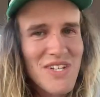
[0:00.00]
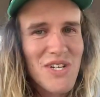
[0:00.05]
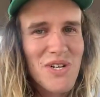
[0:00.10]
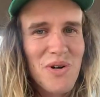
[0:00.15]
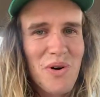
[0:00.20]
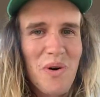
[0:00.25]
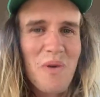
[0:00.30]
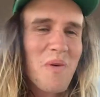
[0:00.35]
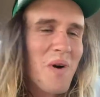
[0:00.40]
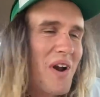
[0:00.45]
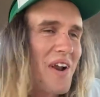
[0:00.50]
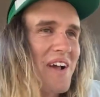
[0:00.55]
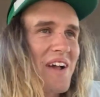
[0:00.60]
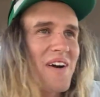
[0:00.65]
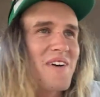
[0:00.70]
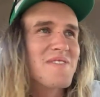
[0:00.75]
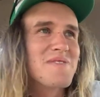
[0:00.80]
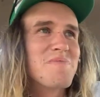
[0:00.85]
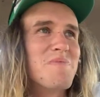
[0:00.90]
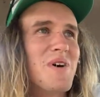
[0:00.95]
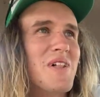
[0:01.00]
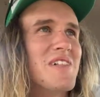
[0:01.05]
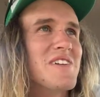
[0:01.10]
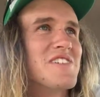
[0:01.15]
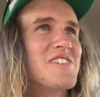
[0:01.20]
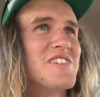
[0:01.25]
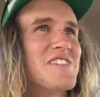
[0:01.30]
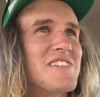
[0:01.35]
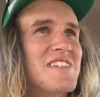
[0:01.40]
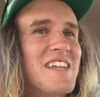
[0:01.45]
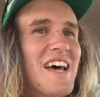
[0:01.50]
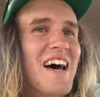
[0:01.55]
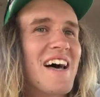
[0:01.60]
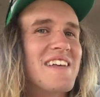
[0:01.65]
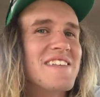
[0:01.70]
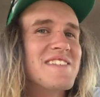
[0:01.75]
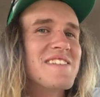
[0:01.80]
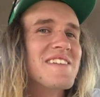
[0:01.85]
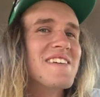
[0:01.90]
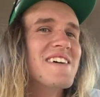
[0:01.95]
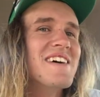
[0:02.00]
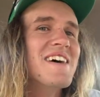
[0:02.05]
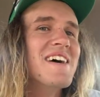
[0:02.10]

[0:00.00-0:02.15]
sure what a cosmologist does,